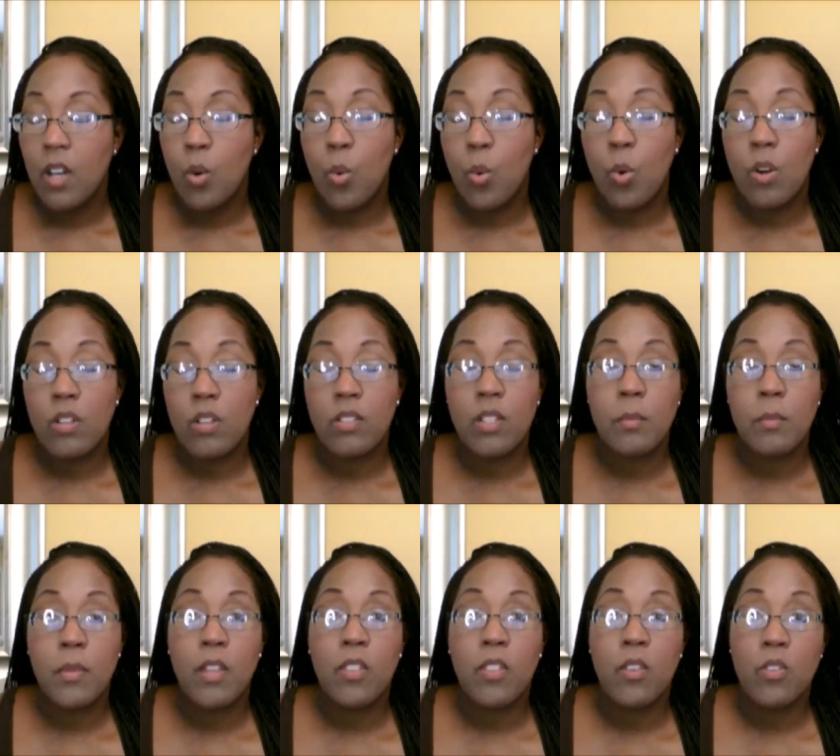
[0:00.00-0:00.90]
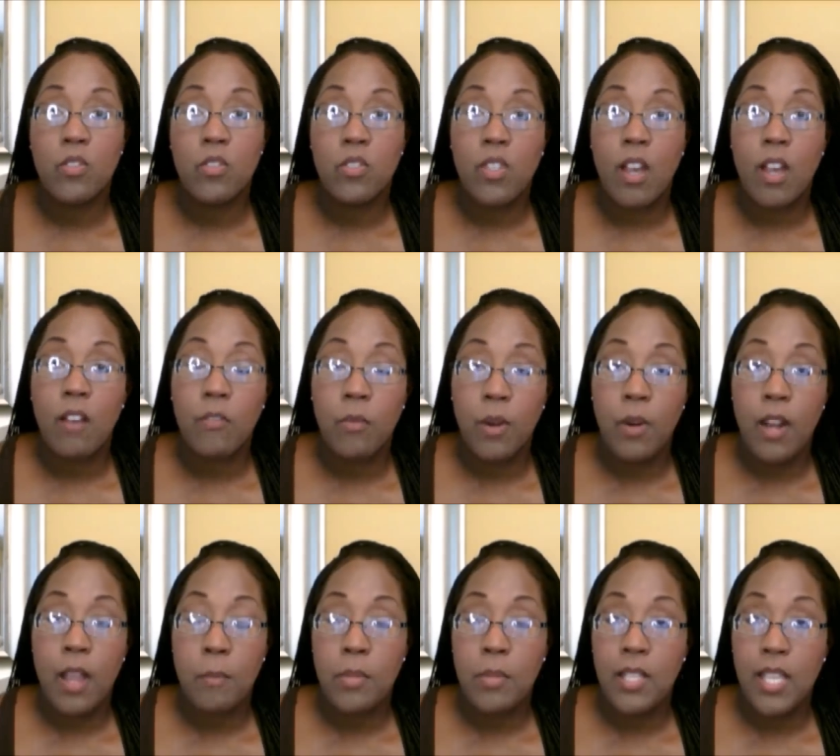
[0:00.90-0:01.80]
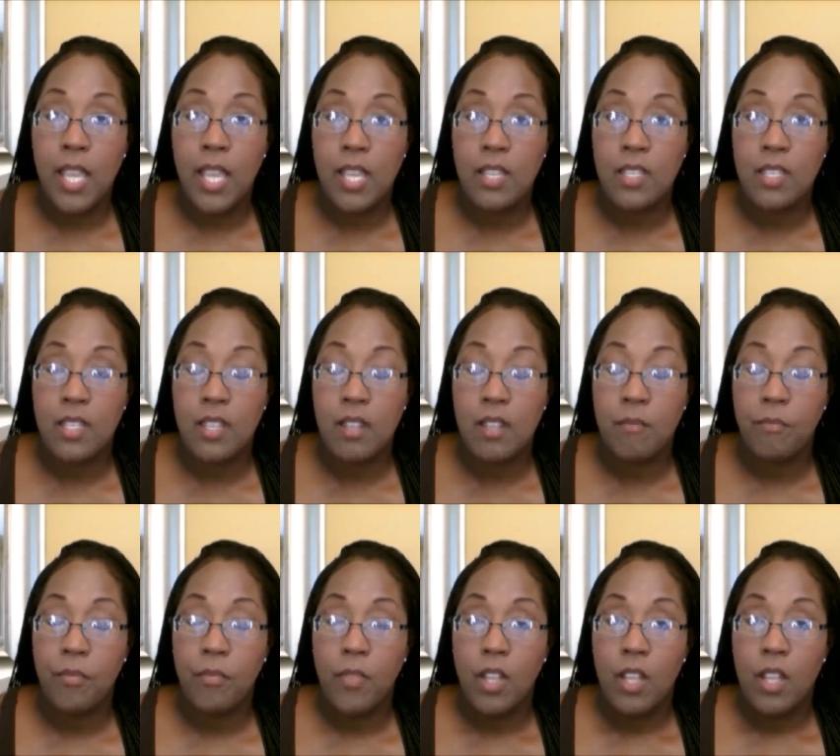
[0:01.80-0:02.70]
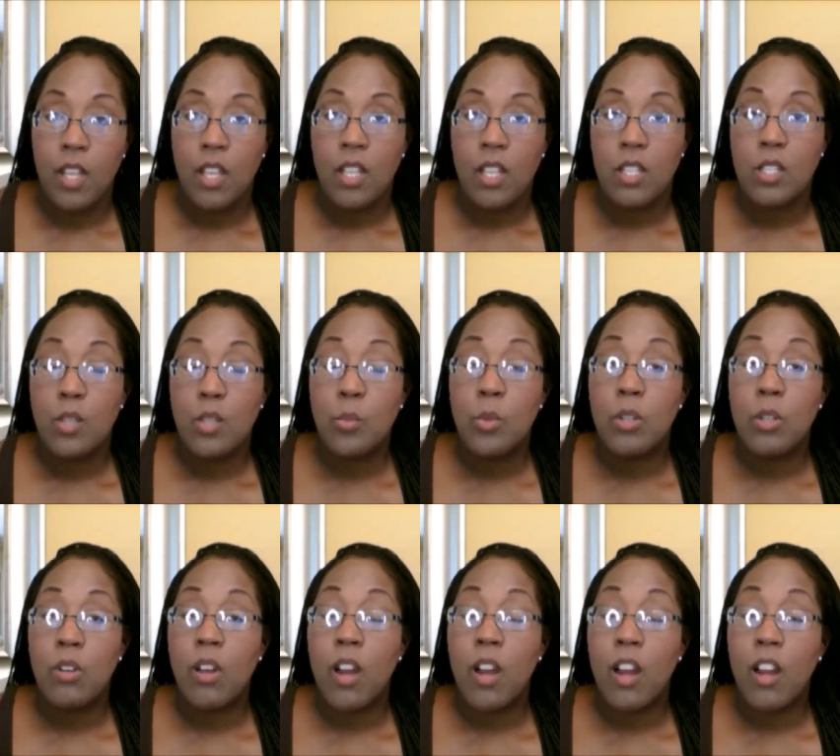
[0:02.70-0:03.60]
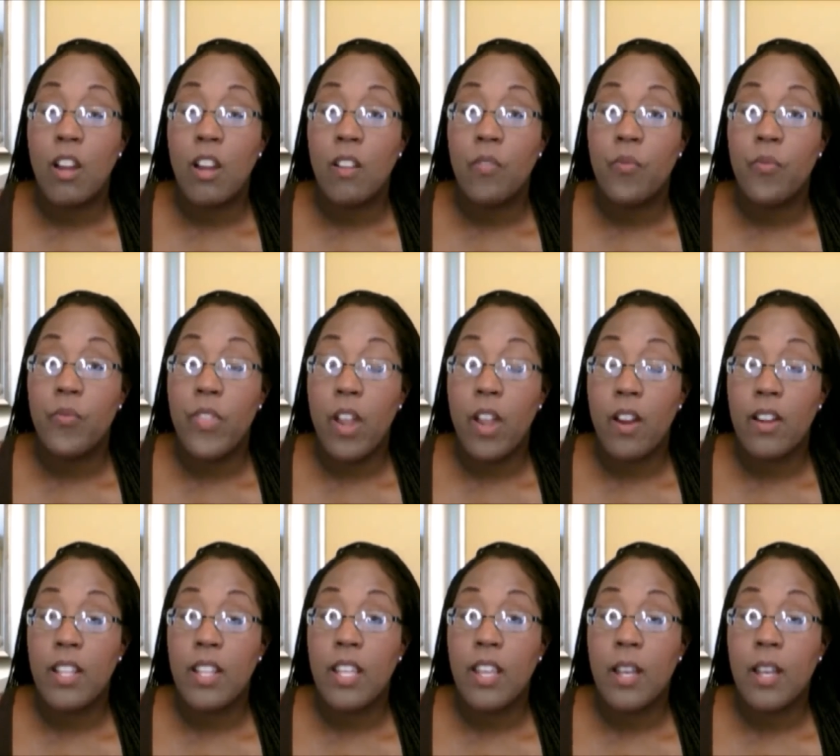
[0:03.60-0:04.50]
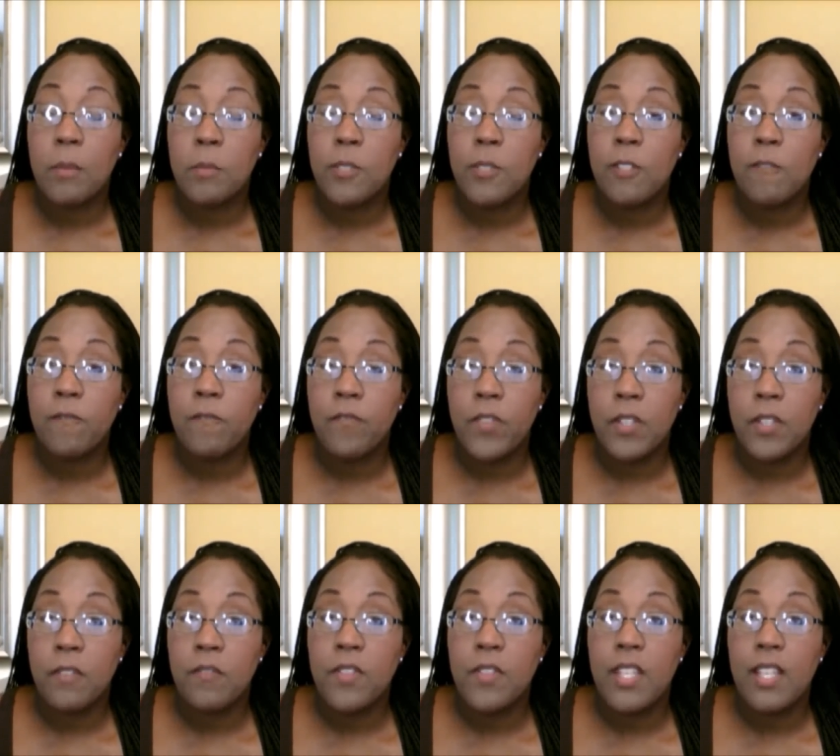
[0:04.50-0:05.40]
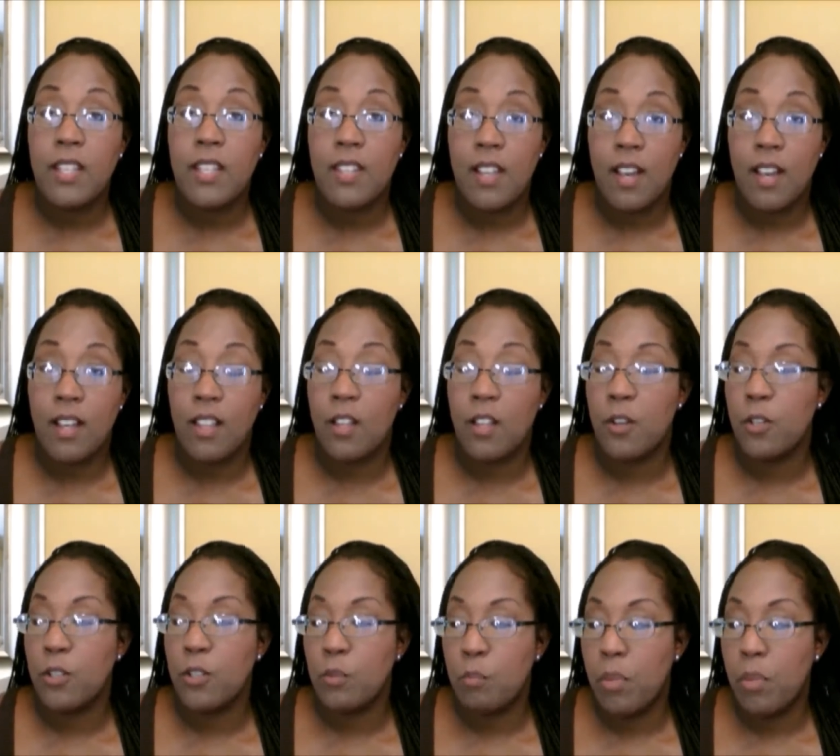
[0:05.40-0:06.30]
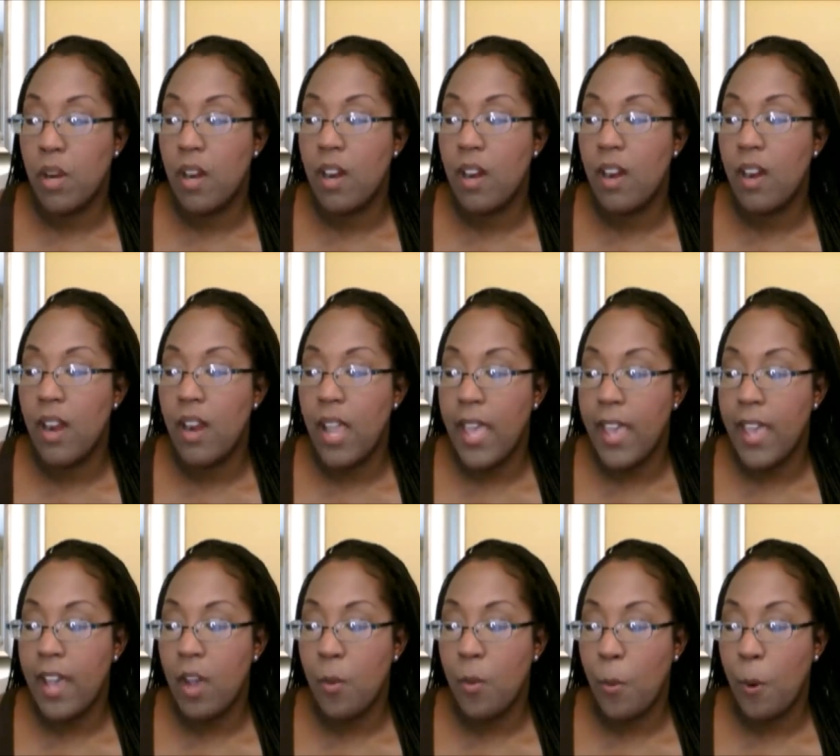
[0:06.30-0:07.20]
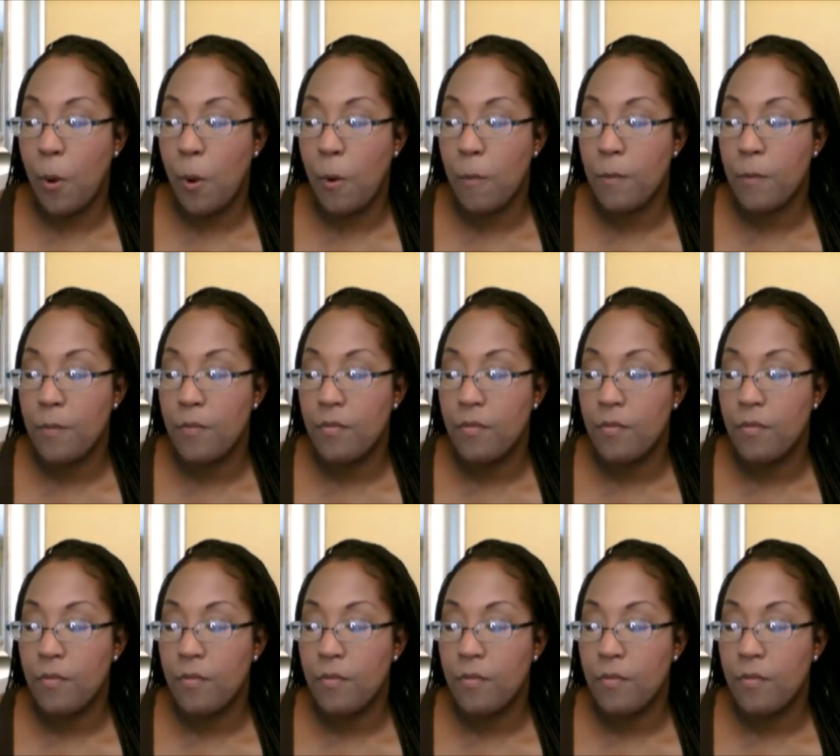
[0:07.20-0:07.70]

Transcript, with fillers: or some other software application. You will earn 30 up to $50 per hour.